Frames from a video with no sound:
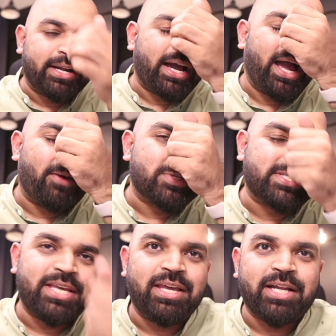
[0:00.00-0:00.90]
I was
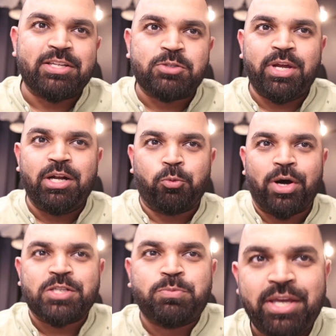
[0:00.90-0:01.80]
saying that this field
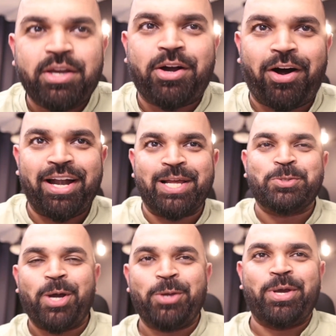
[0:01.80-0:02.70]
was being called as
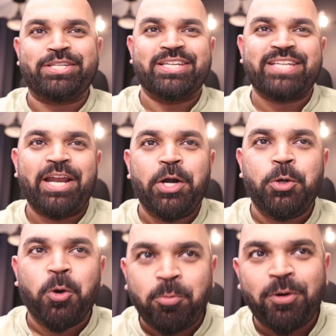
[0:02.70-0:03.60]
UI UX design and
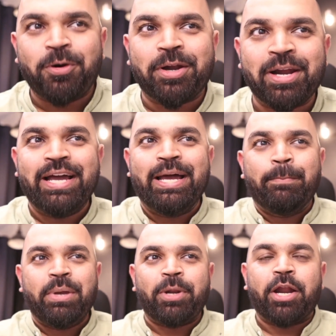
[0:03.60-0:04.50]
no more
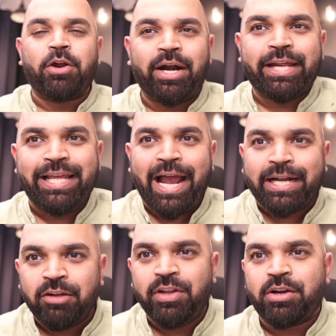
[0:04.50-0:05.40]
people are not really
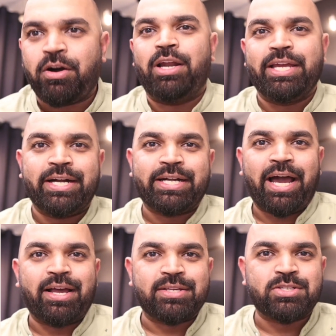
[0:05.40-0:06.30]
actively calling it
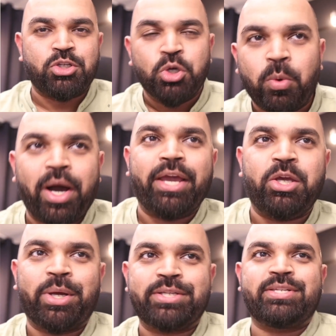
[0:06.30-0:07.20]
as UI
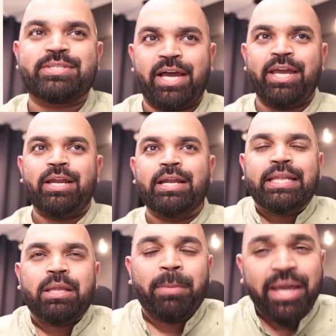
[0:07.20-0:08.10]
UX design?
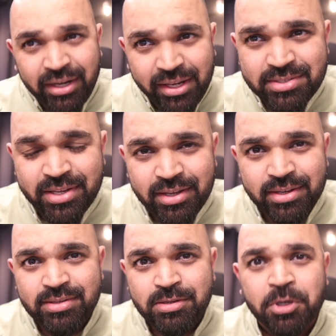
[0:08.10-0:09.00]
main reason
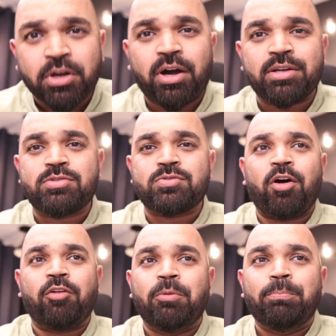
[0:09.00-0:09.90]
is because
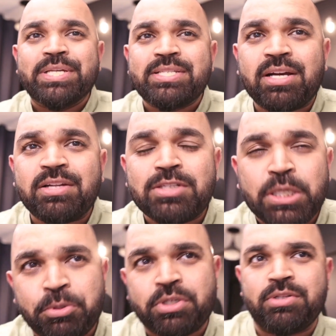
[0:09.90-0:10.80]
of the
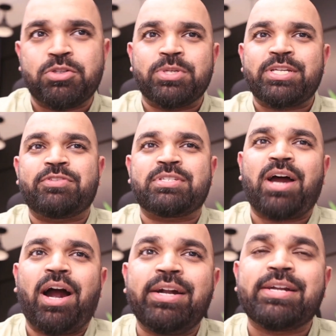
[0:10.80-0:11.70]
misconceptions which have
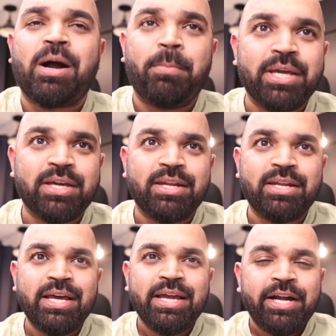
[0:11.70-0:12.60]
started coming
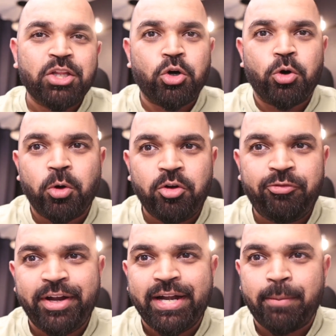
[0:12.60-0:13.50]
into the whole
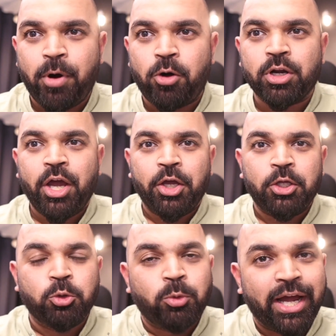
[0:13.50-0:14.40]
field about
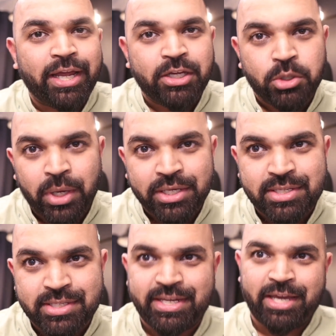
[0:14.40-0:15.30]
UI UX
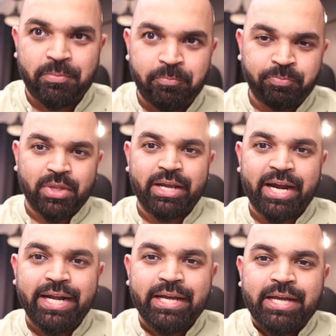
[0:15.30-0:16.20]
design,
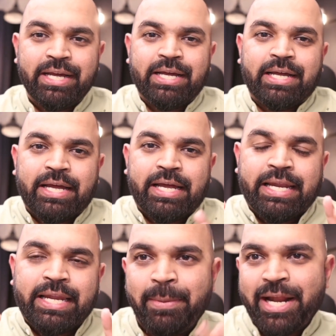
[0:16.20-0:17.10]
right?
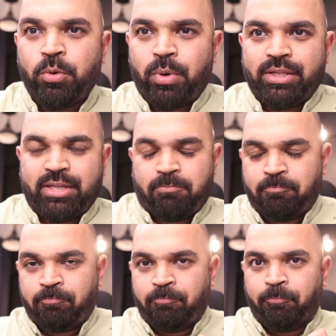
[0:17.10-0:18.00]
Let me tell you one thing.
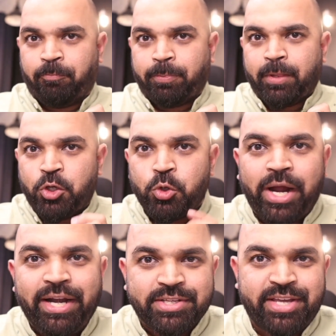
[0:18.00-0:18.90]

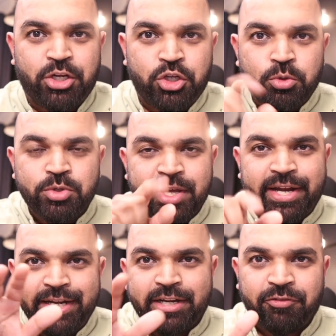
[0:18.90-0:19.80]
UI design, user
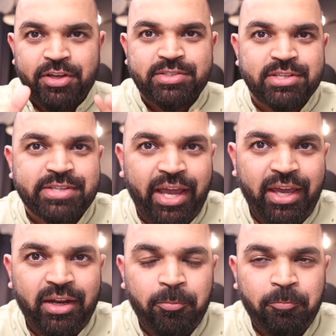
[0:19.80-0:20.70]
interface
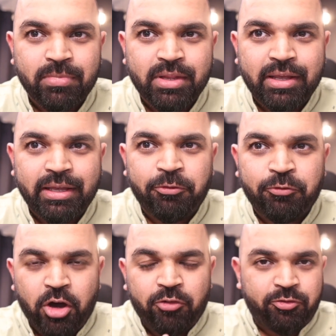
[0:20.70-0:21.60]
design, if
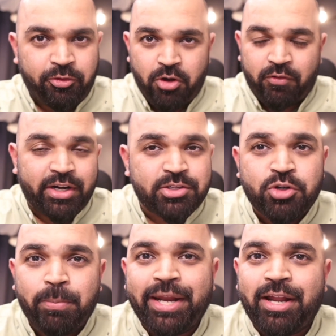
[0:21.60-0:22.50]
you have understood
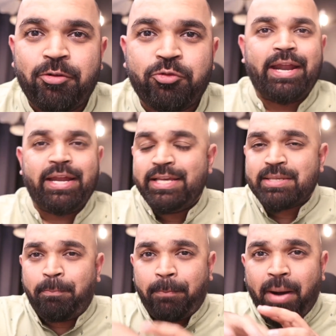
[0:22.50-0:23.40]
by now, is a
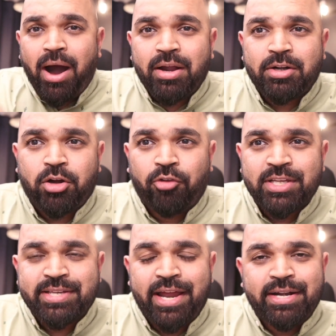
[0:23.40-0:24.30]
part of
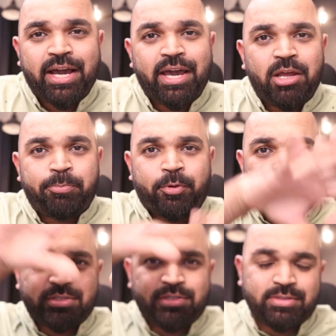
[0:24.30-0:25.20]
this entire
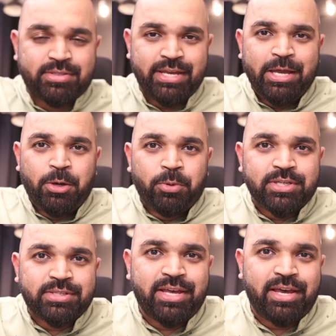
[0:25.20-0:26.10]
process which
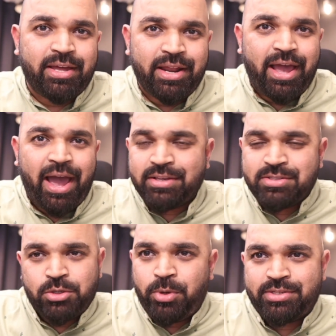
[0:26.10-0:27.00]
is there as
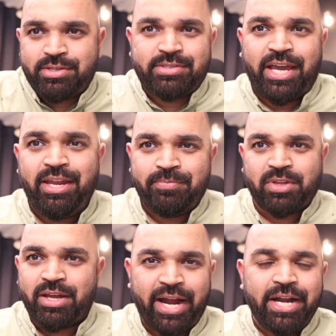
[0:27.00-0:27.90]
UX design,
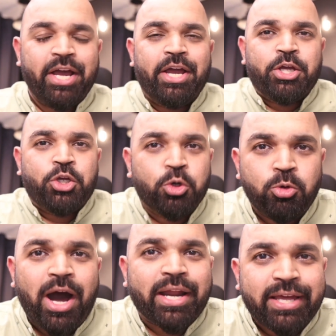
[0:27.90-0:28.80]
right? You
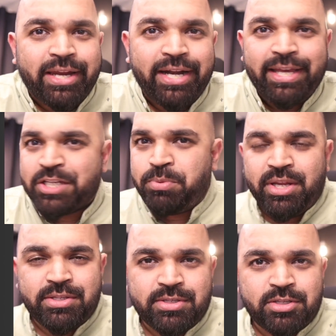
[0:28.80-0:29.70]
are creating
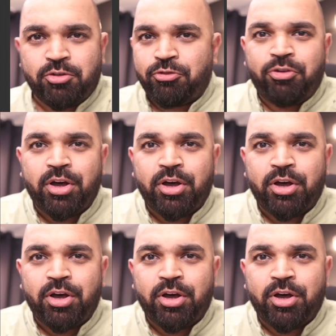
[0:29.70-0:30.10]
experiences for